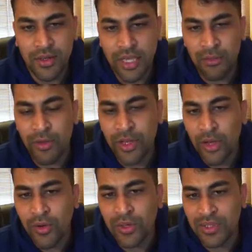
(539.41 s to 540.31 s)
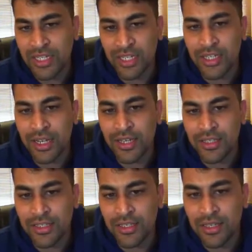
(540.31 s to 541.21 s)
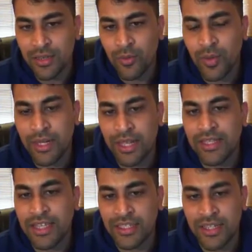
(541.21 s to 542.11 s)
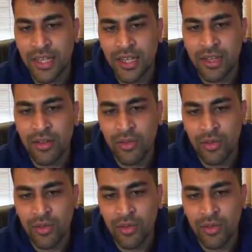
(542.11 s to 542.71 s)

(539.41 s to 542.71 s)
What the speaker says: if we know it was initialized with head set to null,